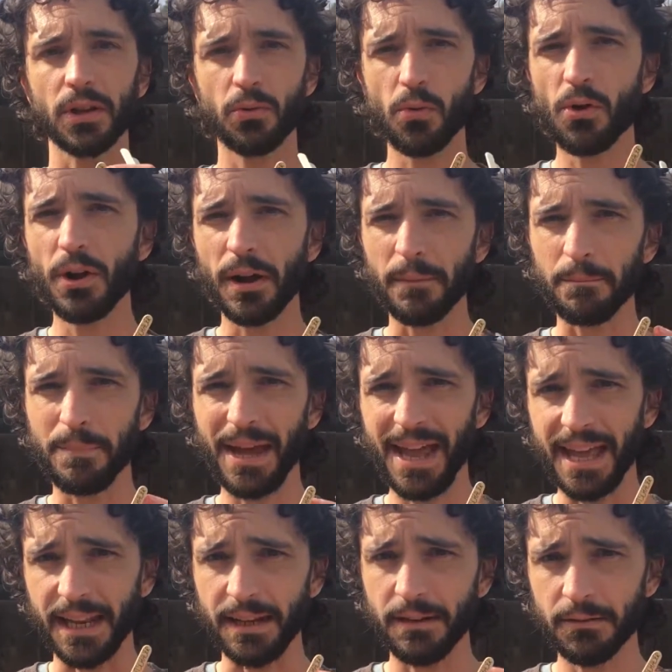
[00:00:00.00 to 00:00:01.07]
So I wrote on
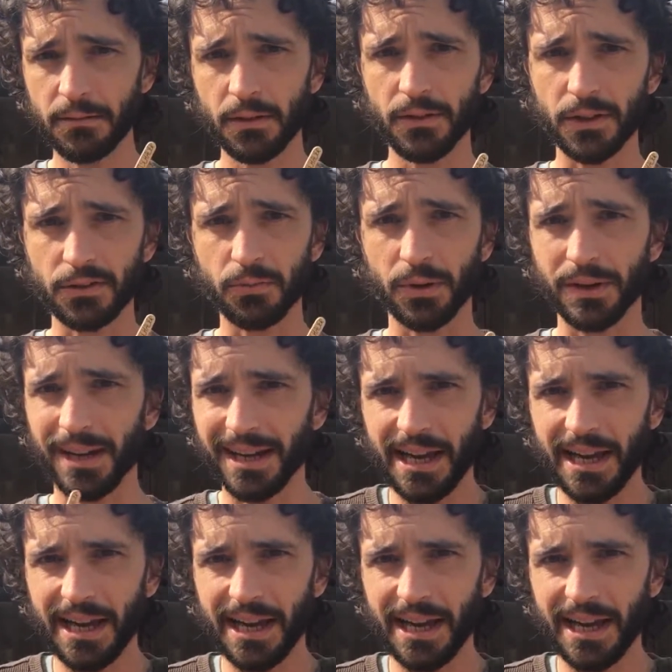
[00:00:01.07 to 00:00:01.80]
pen in this one.